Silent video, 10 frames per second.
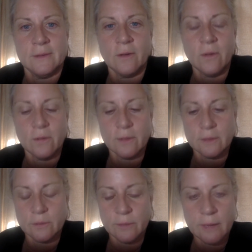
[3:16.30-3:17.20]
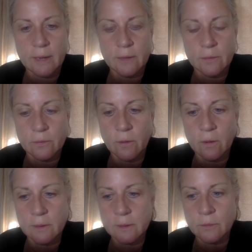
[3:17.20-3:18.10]
Call it Creator,
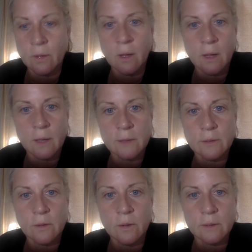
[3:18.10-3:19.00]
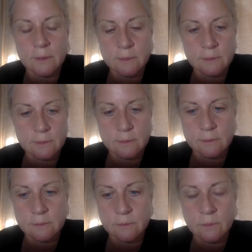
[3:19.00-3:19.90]
call it God, call it,
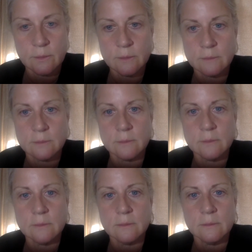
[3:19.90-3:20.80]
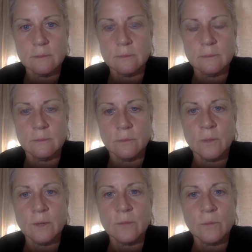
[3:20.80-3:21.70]
well, there's
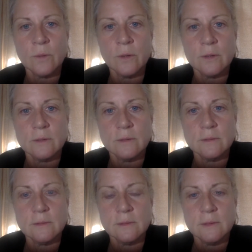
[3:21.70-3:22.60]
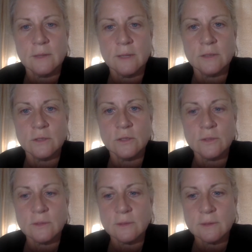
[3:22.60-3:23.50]
whatever words. It's
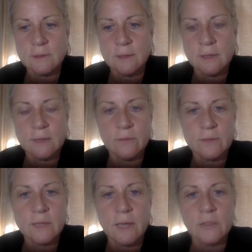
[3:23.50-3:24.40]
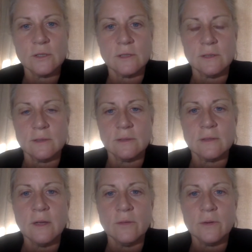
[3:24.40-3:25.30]
just an invitation to
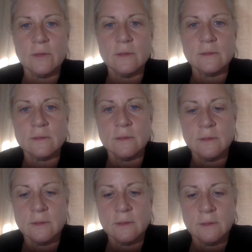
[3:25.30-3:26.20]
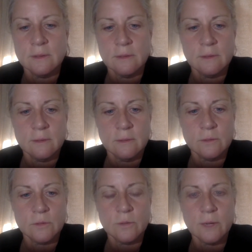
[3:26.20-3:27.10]
discover this
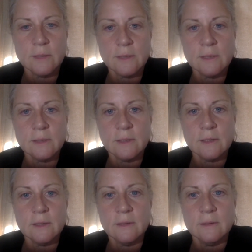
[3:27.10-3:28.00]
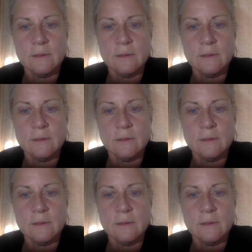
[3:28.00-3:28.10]
true identity,